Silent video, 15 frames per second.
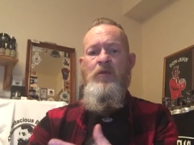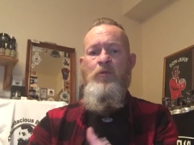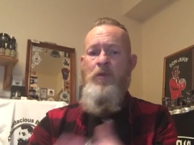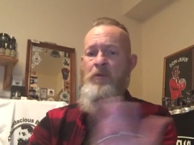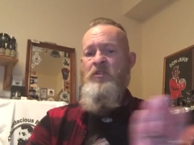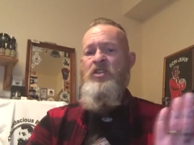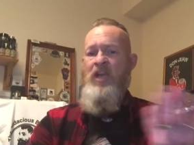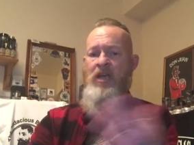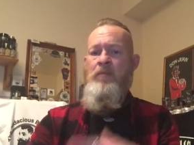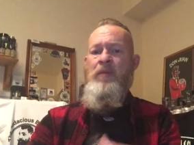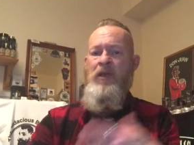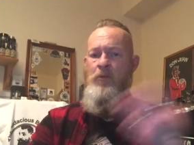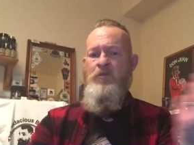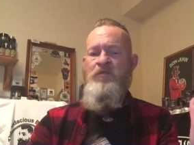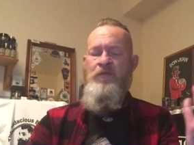we've been chatting
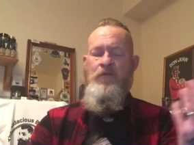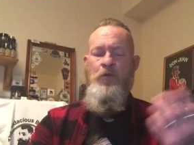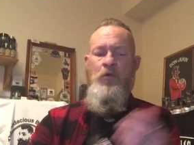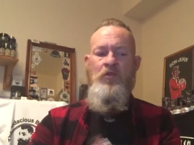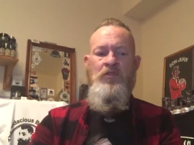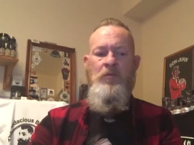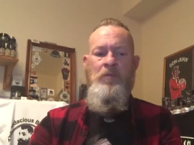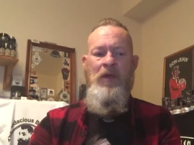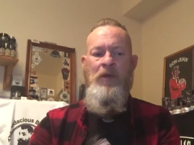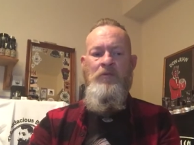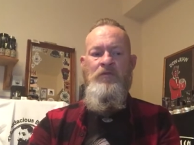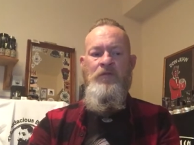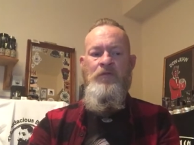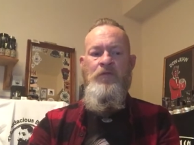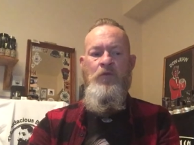backwards and forwards and
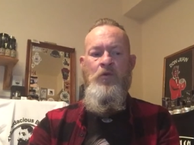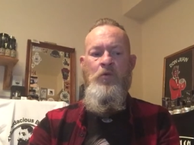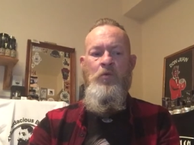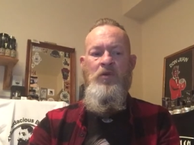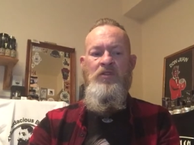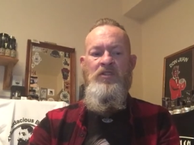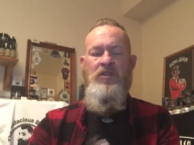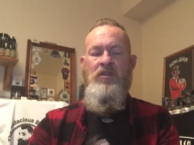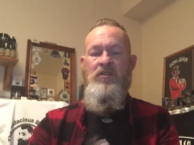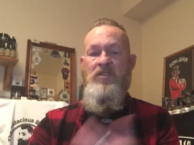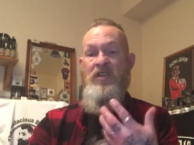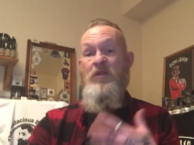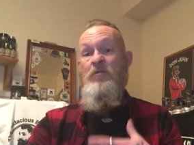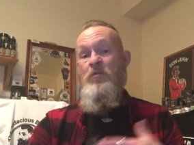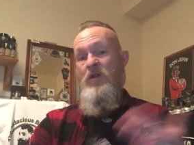backwards and forwards. And I
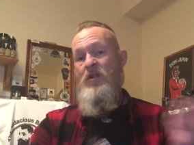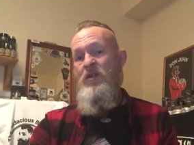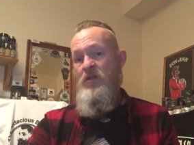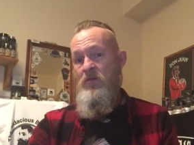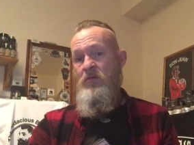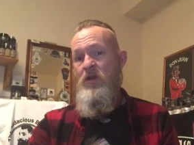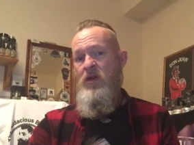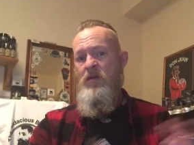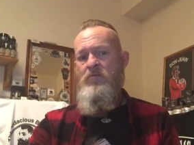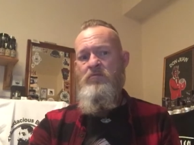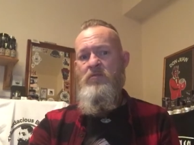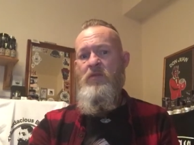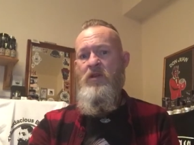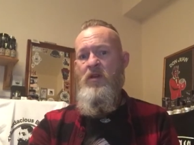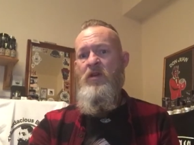said, Well, I'd,
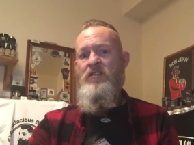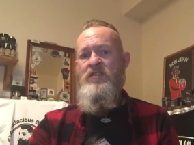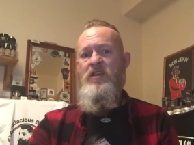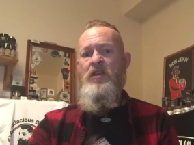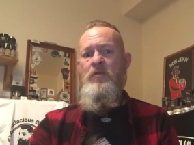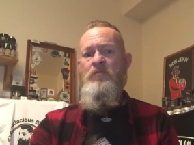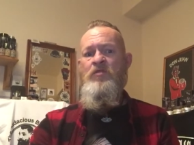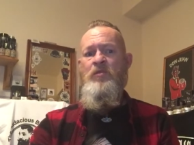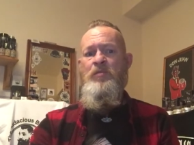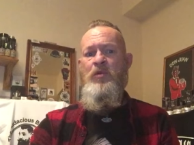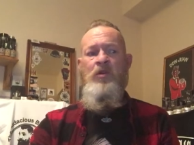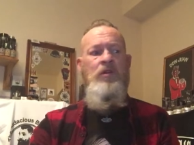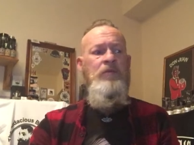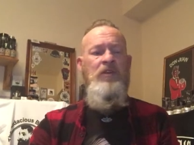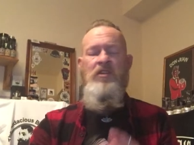I'd like to help and
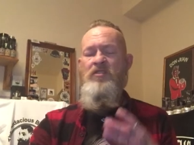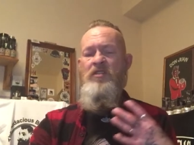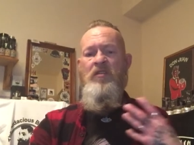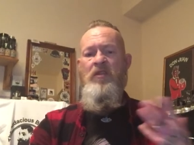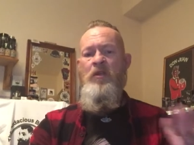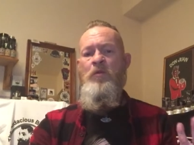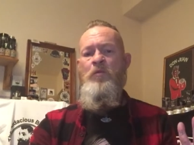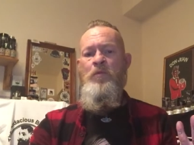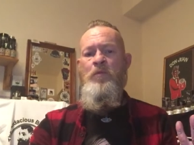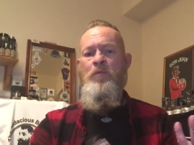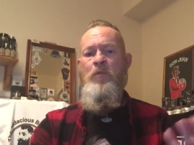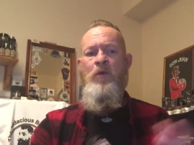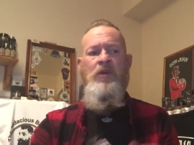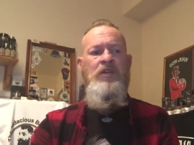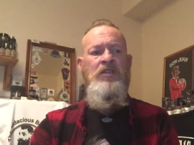support you because I think
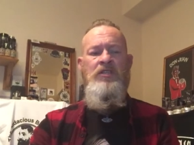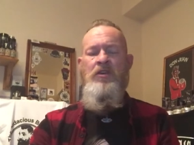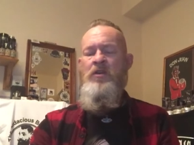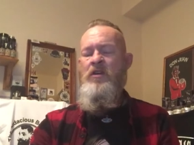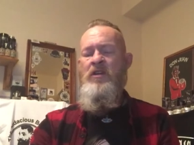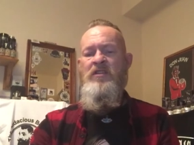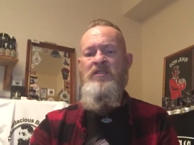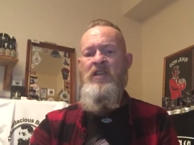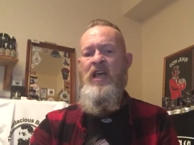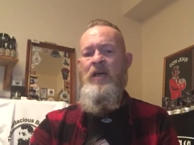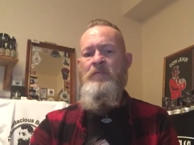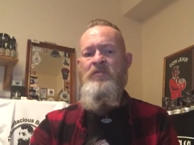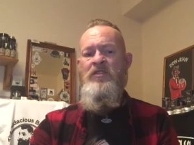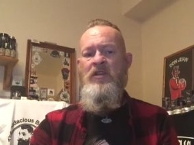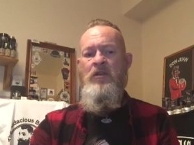what you're doing is
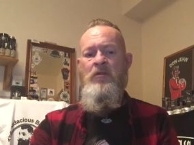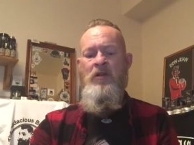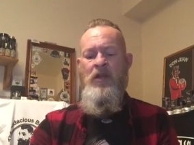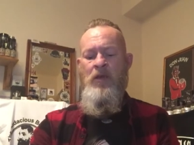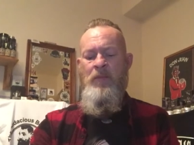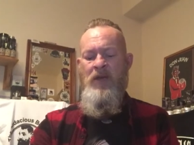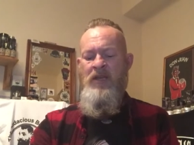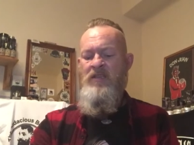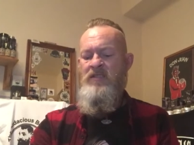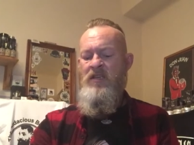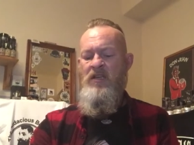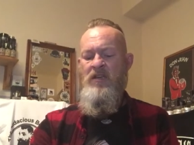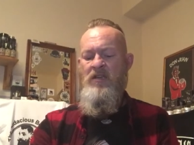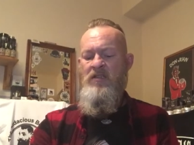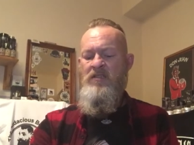absolutely
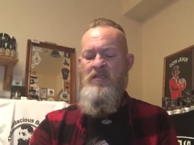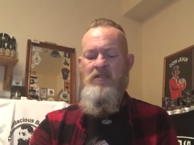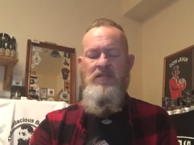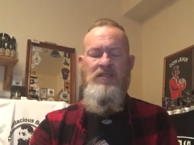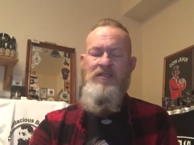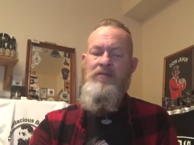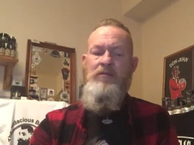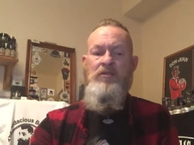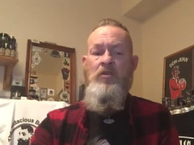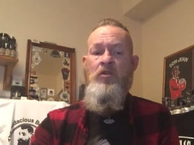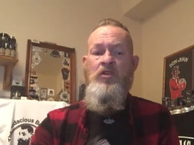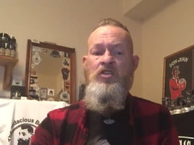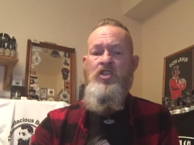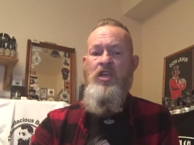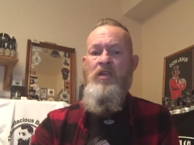amazing and
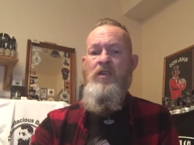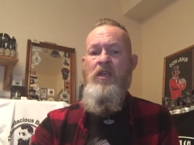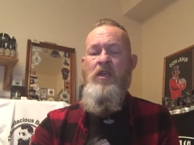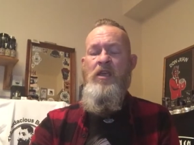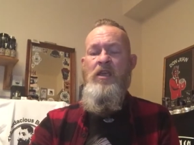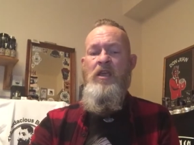astonishing.